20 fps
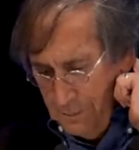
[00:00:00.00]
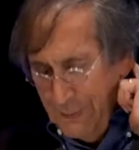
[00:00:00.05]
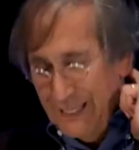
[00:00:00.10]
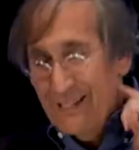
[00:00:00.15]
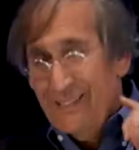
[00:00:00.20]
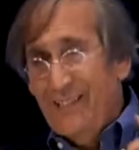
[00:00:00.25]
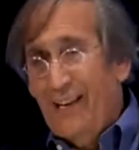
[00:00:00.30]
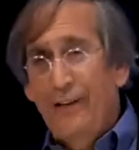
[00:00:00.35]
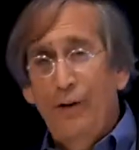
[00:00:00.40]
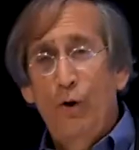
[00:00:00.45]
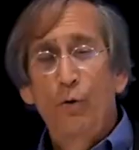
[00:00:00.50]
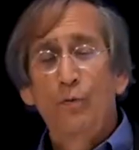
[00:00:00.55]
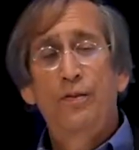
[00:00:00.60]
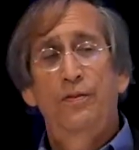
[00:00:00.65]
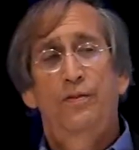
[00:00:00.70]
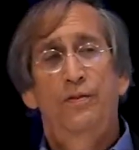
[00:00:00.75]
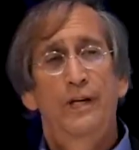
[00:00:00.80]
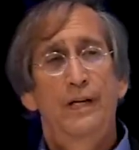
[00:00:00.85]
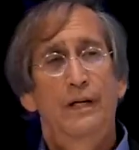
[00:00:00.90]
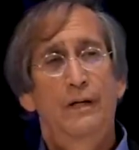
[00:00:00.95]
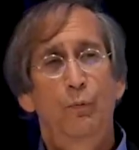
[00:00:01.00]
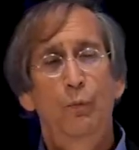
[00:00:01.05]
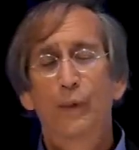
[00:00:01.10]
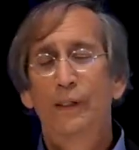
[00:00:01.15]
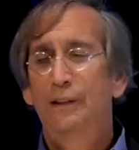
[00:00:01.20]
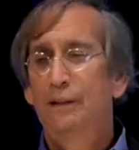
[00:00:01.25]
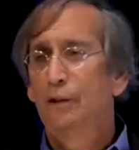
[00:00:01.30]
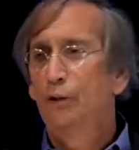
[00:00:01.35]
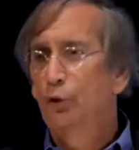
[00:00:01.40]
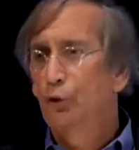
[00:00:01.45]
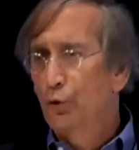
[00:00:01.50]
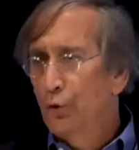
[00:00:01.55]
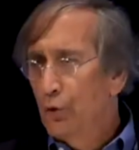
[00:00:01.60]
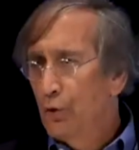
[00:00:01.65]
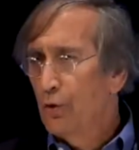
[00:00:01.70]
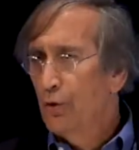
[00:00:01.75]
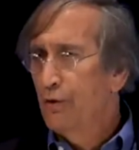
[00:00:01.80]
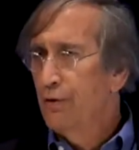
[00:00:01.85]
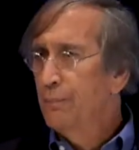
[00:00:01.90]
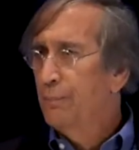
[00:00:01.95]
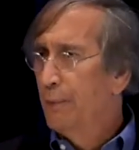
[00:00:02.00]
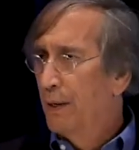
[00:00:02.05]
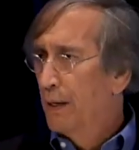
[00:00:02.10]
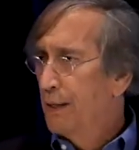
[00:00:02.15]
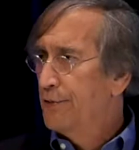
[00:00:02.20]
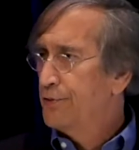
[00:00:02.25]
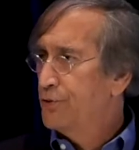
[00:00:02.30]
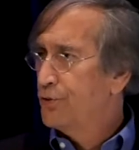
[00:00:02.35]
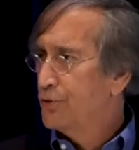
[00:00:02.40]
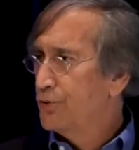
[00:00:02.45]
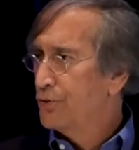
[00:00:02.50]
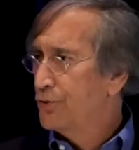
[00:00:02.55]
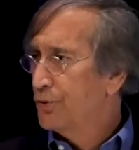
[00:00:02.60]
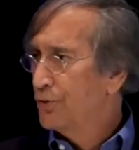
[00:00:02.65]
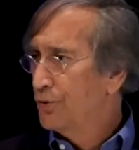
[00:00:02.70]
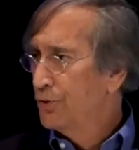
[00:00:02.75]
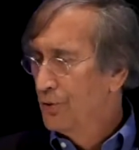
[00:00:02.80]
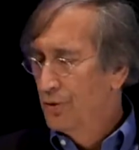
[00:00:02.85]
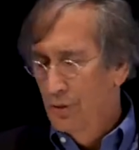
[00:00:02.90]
Because I don't think we'll learn much